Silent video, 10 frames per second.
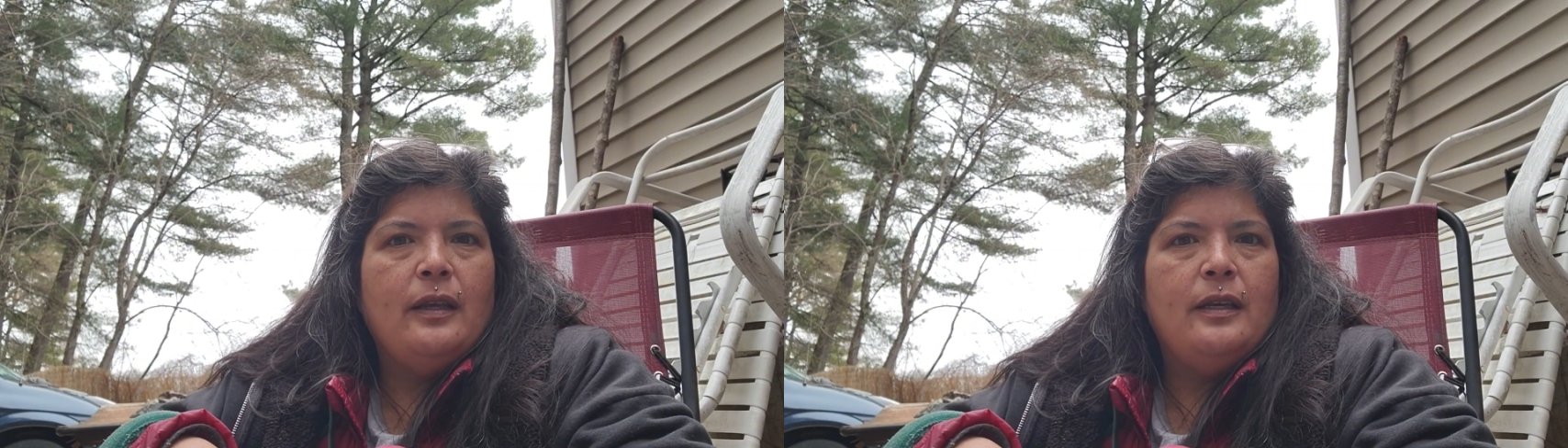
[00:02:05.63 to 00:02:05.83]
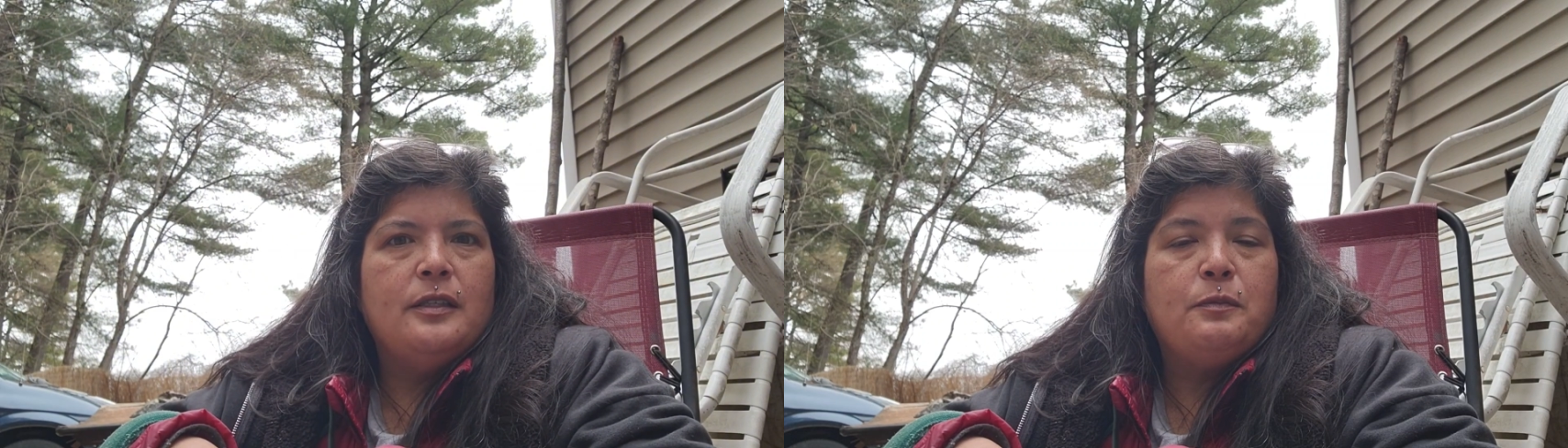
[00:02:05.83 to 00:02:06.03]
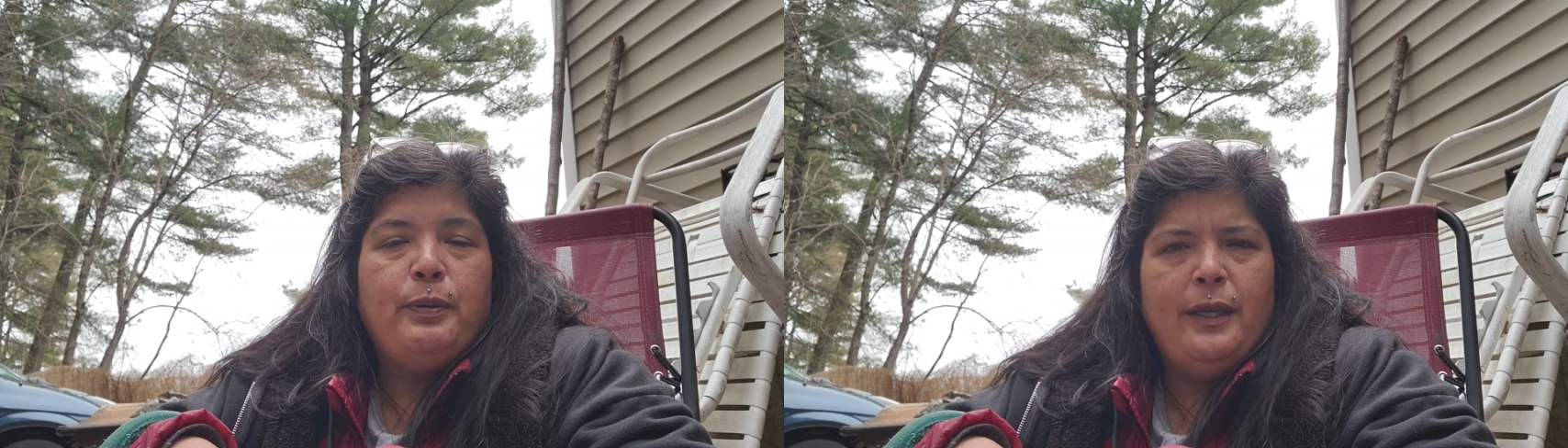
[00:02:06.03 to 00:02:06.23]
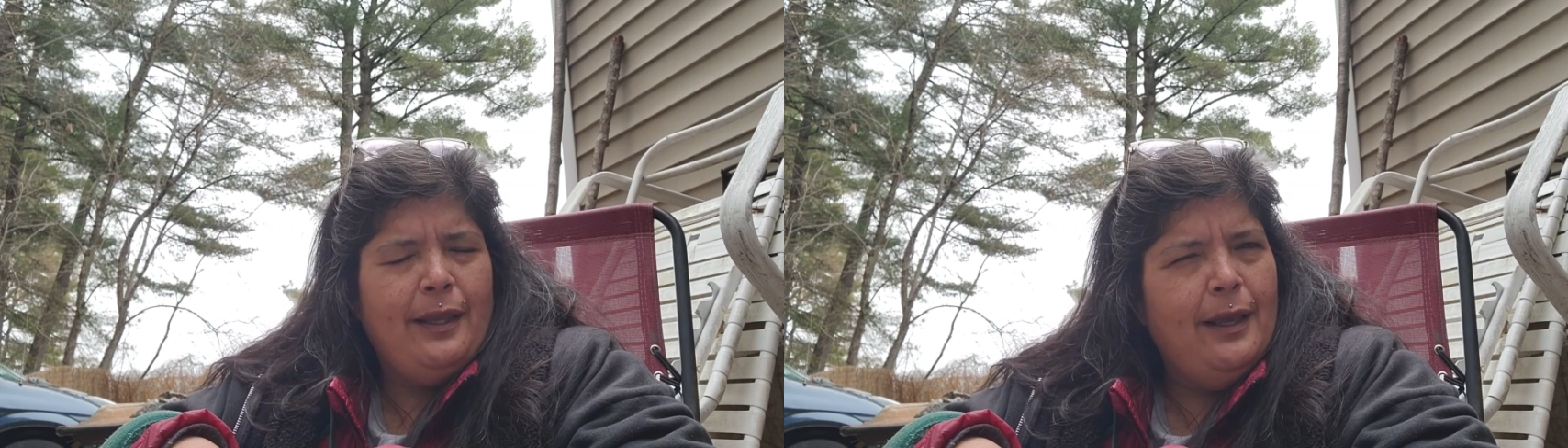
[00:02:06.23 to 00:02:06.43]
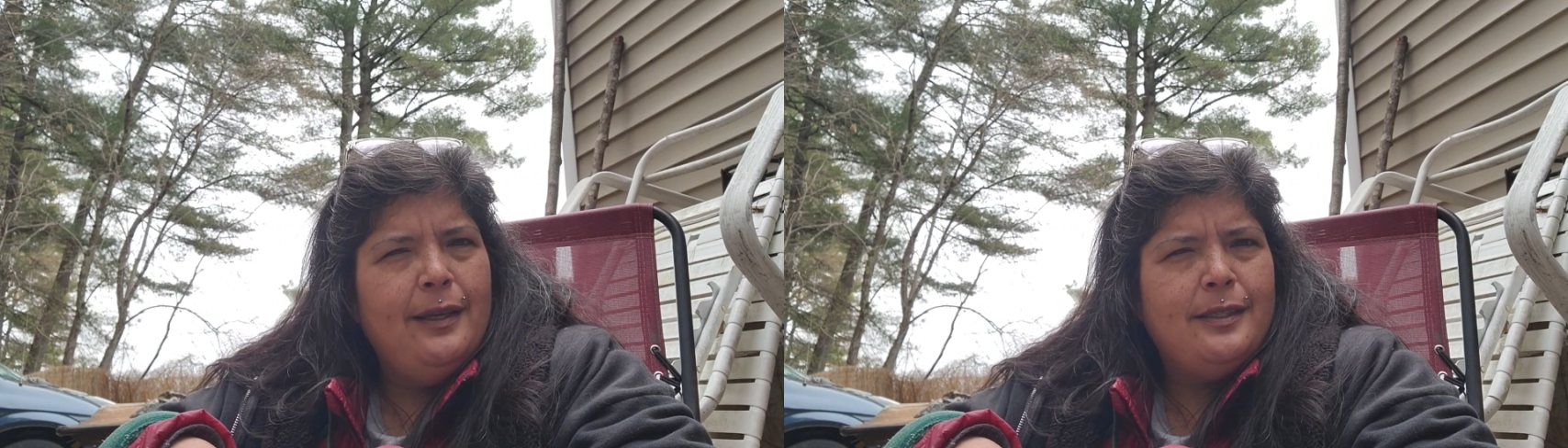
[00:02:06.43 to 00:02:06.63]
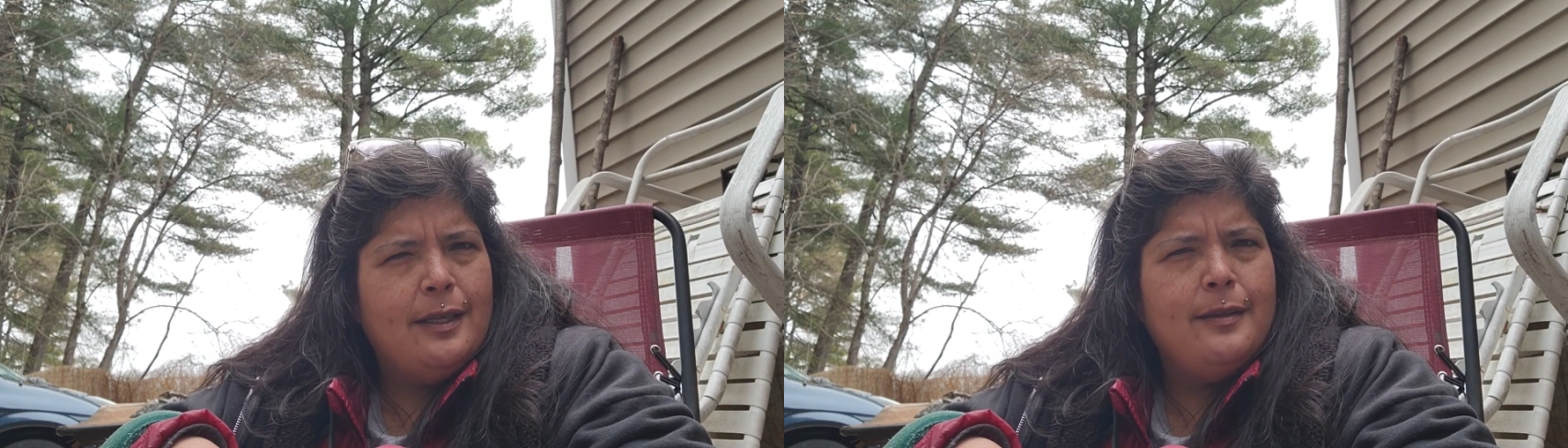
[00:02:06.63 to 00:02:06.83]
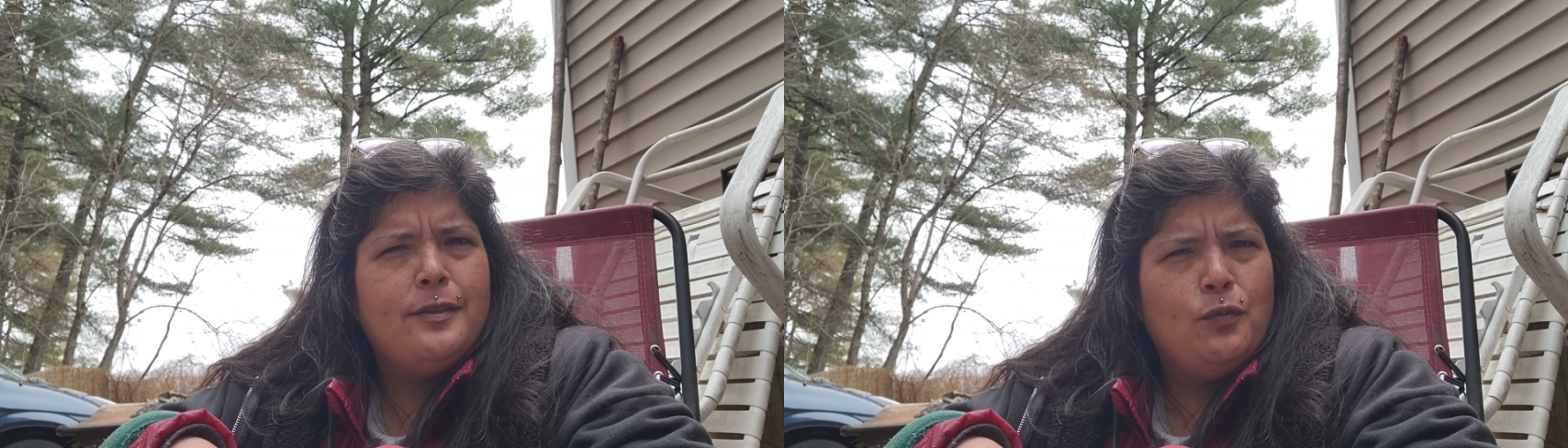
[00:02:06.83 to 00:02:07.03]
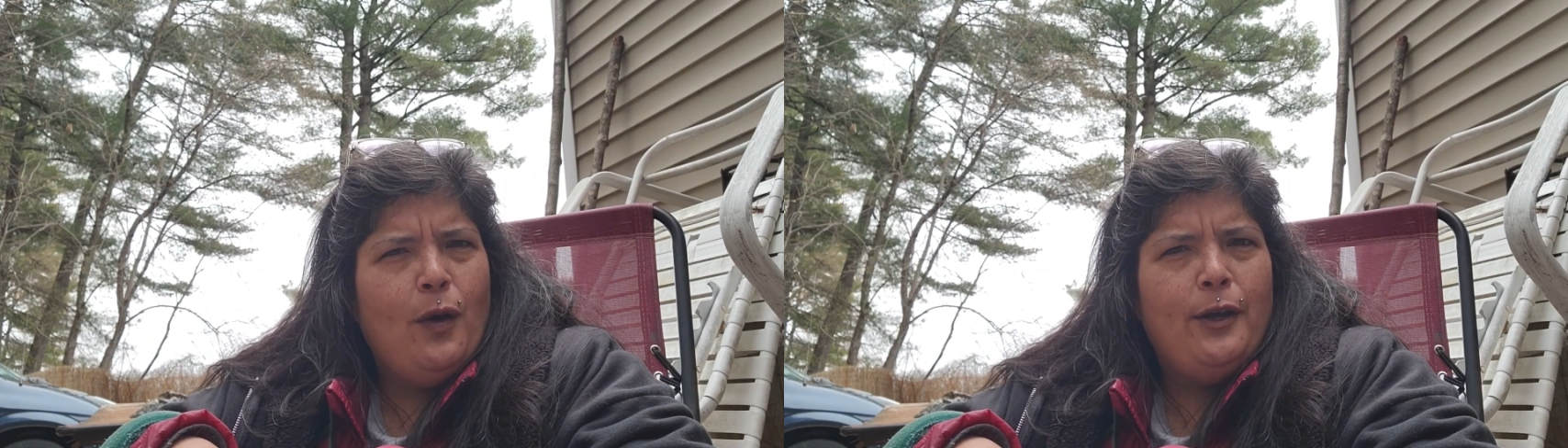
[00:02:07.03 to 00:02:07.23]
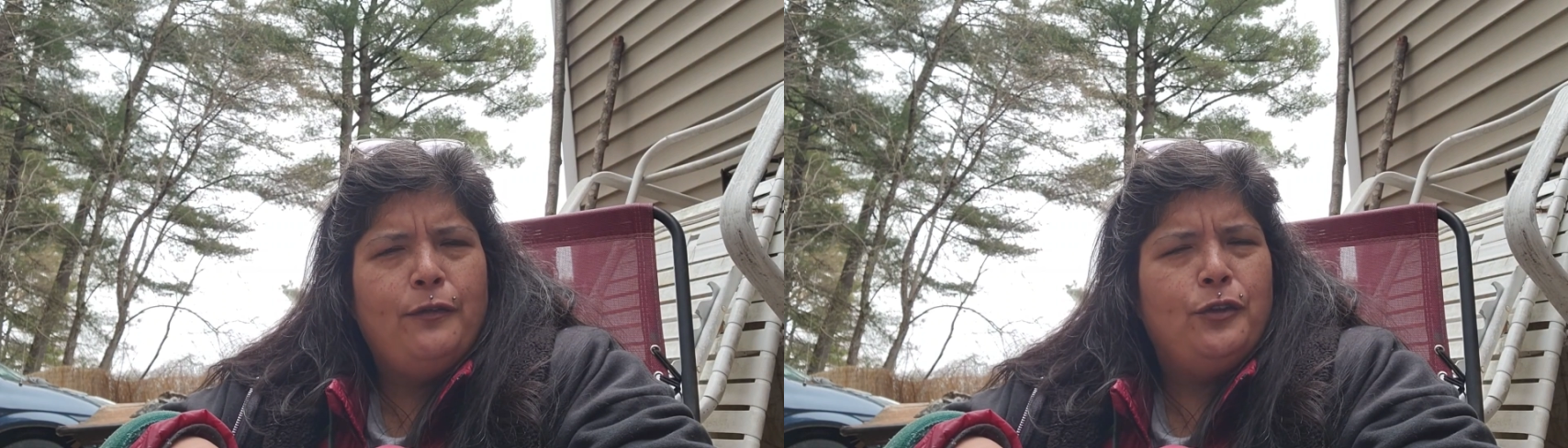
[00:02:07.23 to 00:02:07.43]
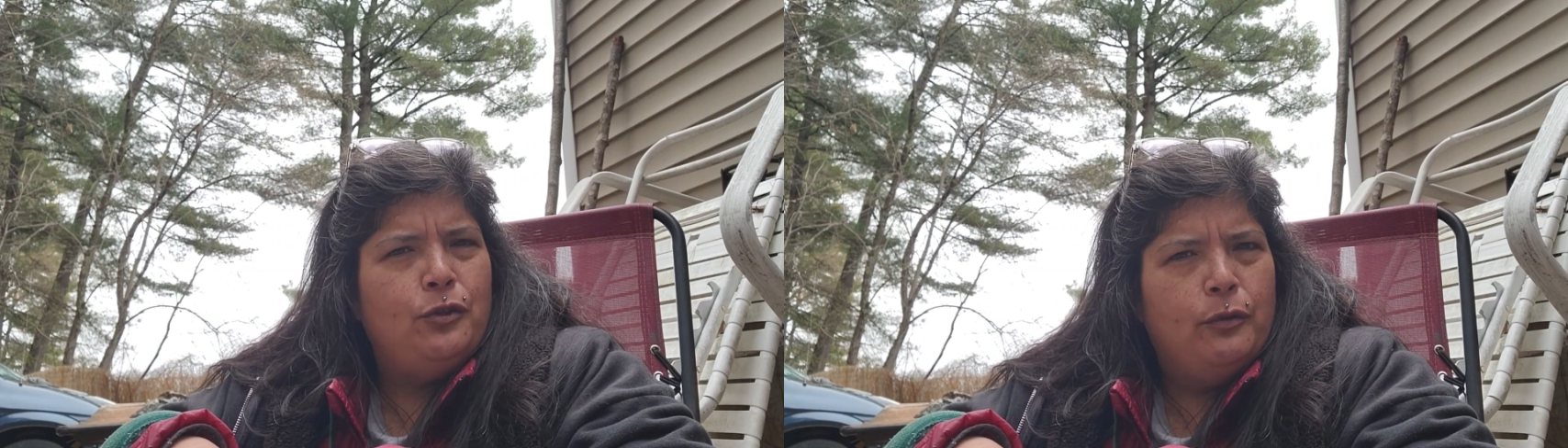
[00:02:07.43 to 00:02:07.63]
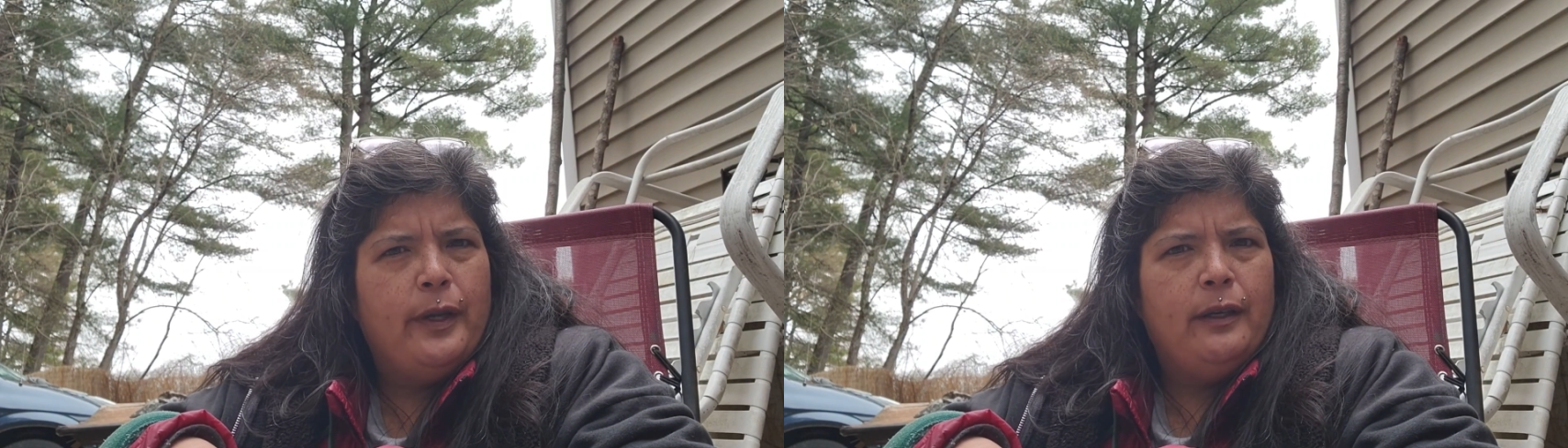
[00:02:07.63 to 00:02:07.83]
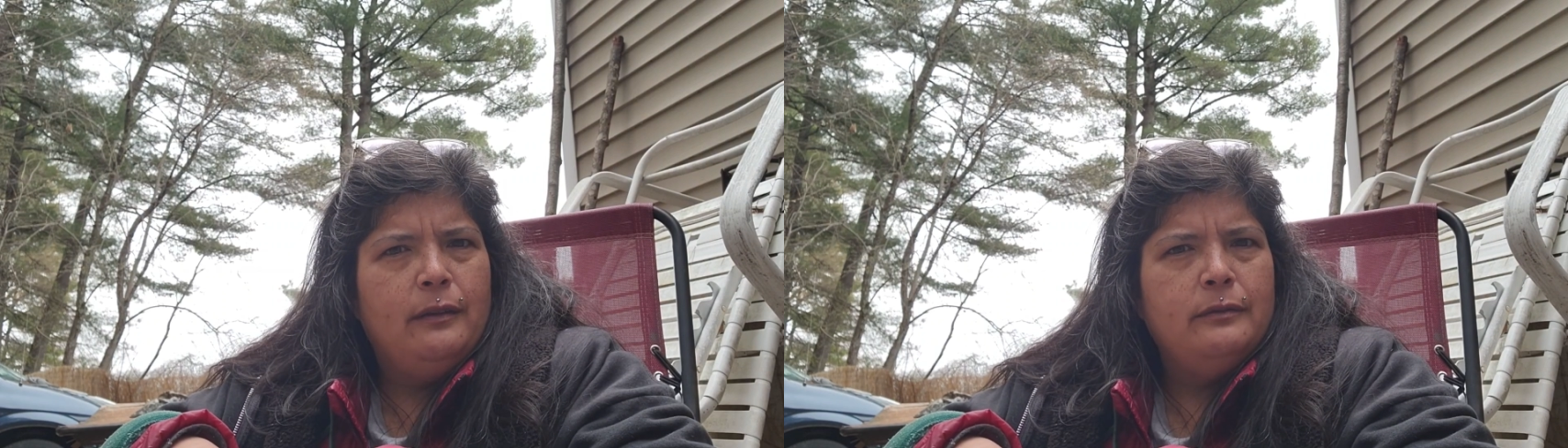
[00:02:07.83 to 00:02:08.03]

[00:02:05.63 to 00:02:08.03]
is Pete Hegseth's wife doing